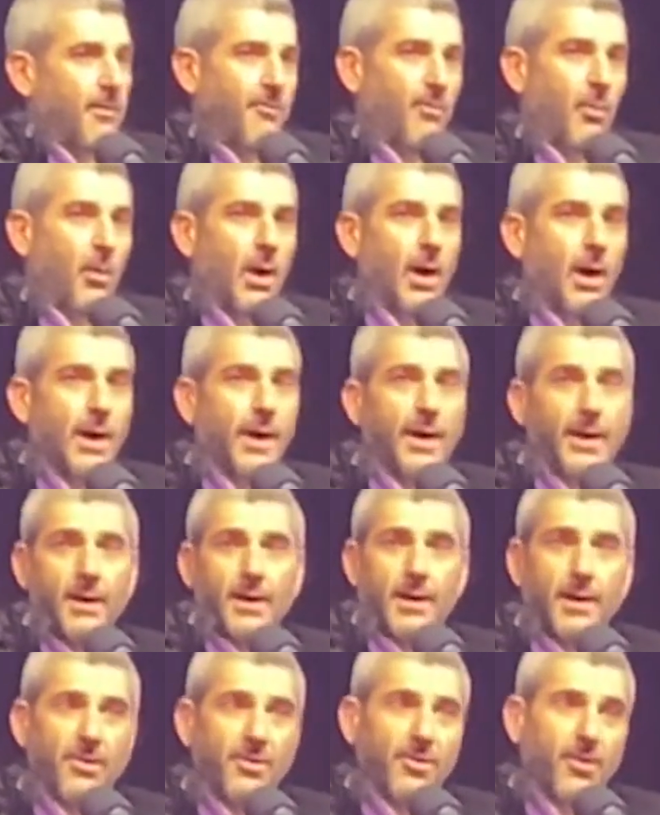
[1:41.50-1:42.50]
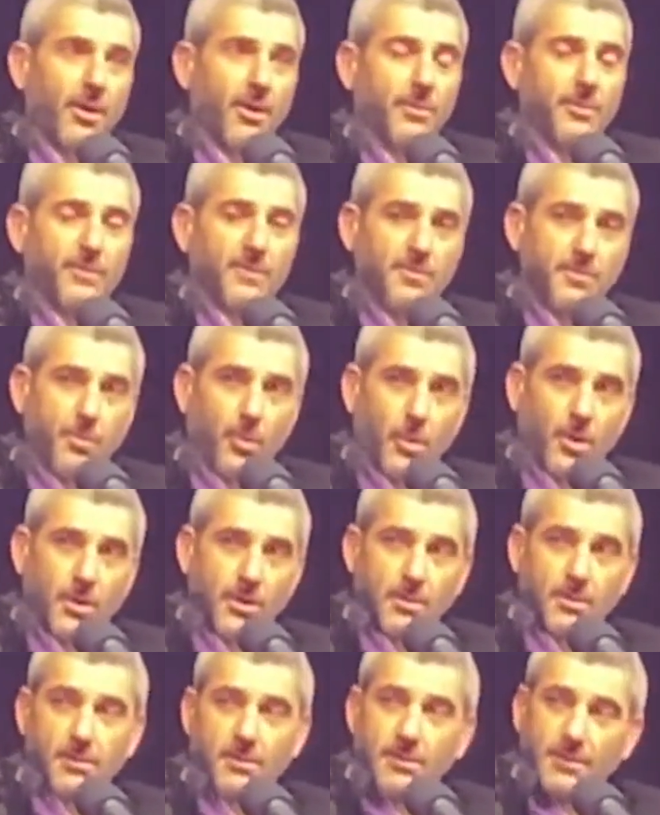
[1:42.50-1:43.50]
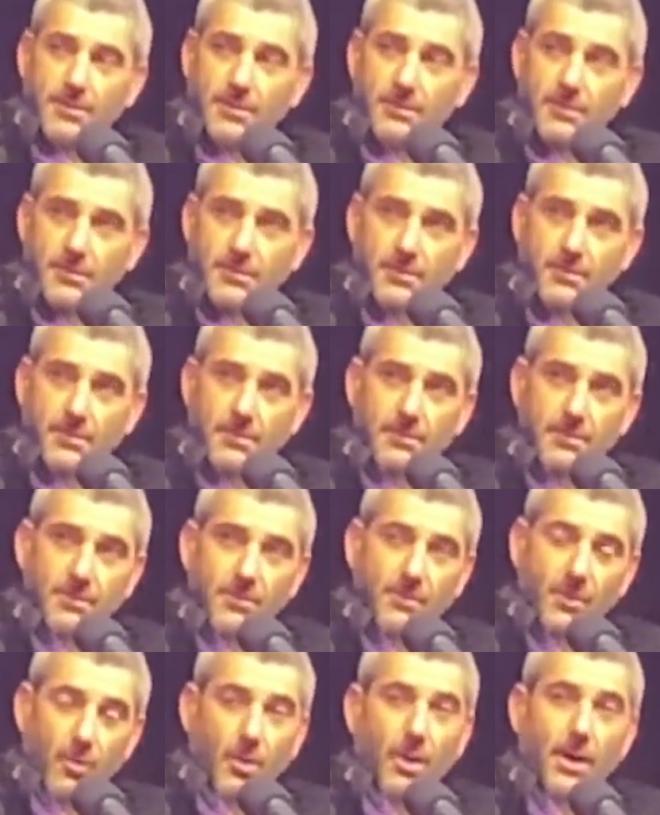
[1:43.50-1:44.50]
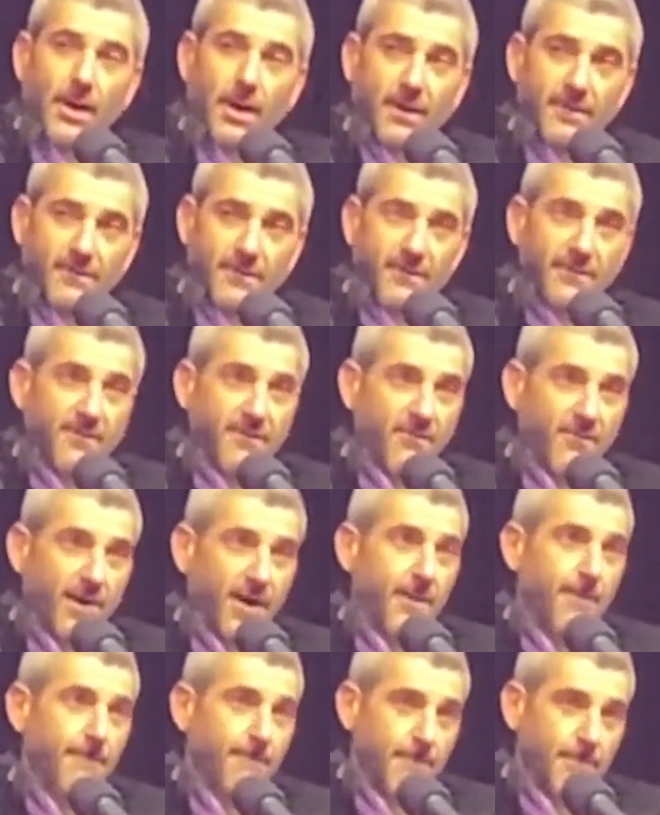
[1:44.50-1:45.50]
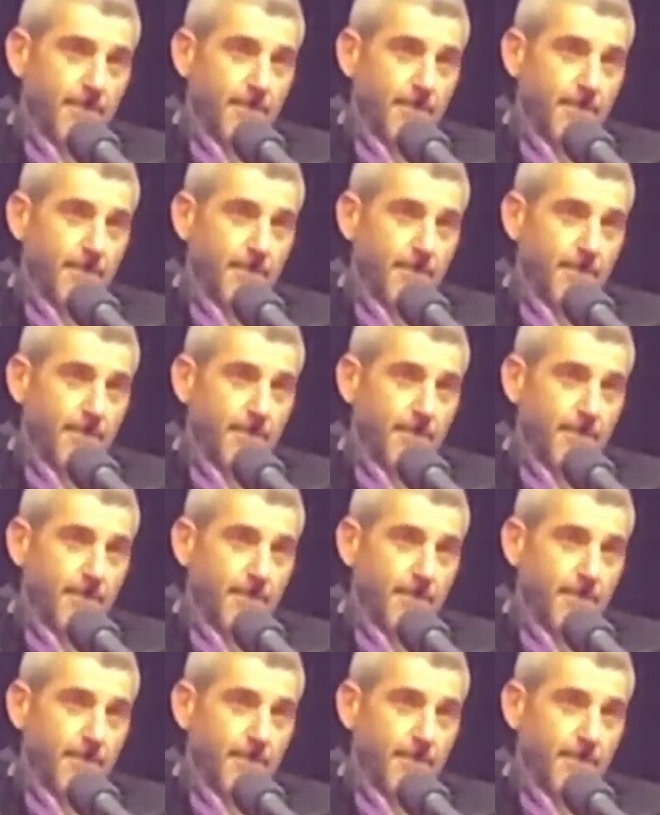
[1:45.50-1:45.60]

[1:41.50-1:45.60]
of why I thought it was important to organize this event.